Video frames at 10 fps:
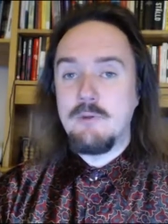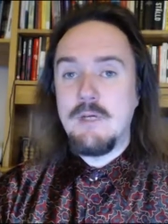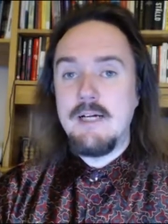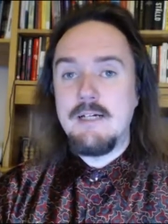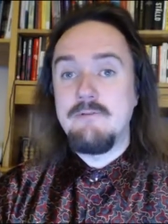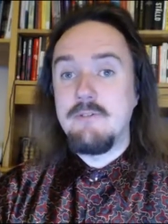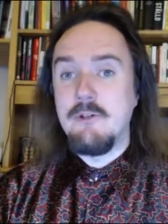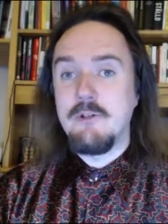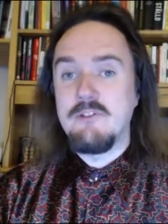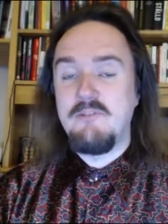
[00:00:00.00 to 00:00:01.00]
to have
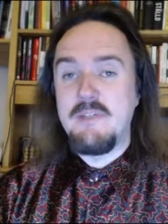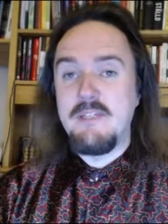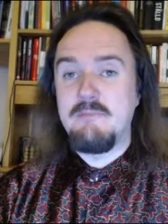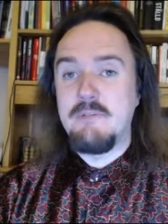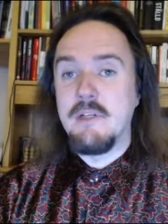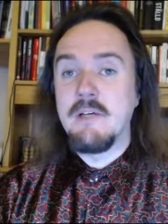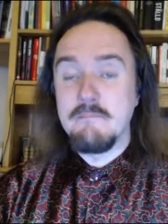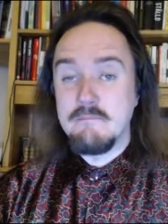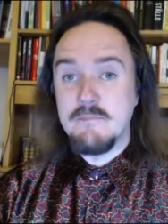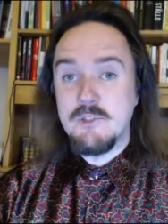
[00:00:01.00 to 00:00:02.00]
a lot of people
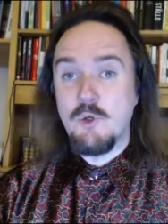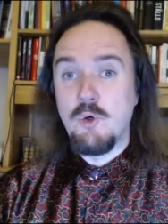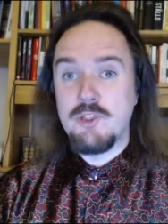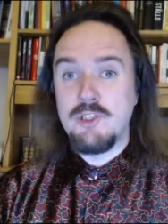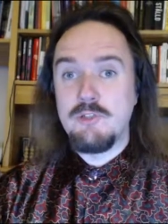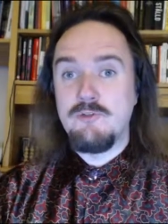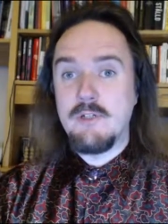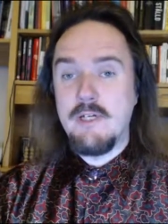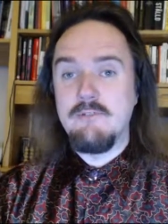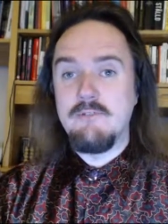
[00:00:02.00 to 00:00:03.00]
tortured
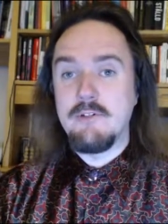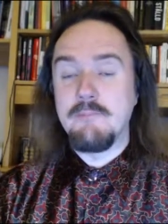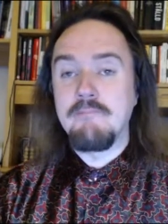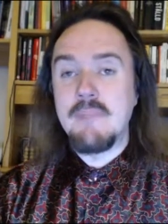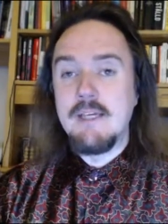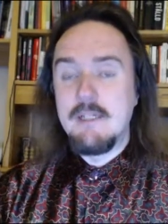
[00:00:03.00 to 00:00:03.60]
forever?